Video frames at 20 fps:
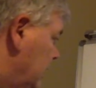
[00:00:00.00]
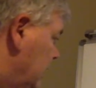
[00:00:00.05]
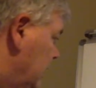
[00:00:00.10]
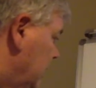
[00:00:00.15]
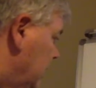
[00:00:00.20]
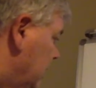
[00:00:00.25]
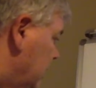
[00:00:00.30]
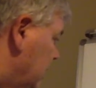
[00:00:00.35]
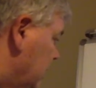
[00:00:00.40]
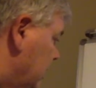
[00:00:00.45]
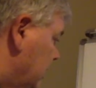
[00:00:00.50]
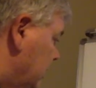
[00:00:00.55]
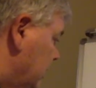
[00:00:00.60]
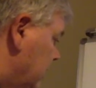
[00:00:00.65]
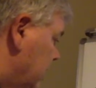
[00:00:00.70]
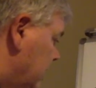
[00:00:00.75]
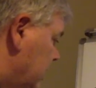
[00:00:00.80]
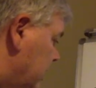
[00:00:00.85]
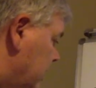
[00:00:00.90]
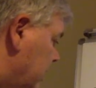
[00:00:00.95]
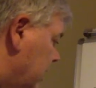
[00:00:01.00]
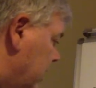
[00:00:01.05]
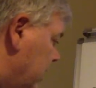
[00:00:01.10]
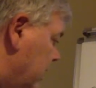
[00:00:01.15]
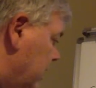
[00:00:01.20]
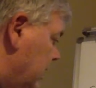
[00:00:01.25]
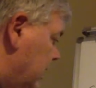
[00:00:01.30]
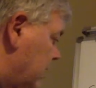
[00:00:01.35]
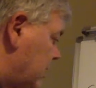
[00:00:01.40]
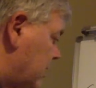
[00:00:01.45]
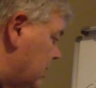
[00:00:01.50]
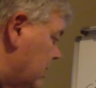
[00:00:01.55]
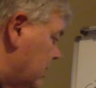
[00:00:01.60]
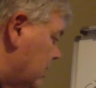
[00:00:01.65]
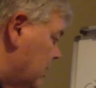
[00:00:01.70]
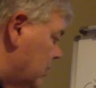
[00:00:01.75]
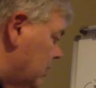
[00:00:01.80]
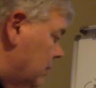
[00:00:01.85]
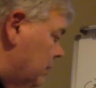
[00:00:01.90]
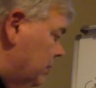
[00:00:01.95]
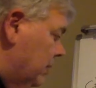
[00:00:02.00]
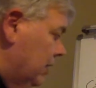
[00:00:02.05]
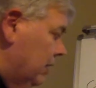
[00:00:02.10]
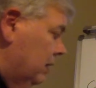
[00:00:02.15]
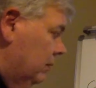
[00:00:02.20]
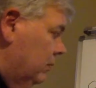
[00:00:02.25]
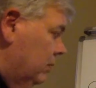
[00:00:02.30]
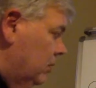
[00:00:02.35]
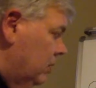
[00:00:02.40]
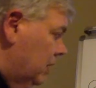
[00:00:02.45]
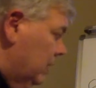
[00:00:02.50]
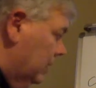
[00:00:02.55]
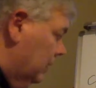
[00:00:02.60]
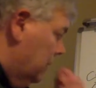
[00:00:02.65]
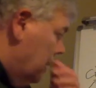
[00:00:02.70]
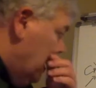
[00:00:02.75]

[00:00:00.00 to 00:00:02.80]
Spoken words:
And then 1980, it's going to go up a little more.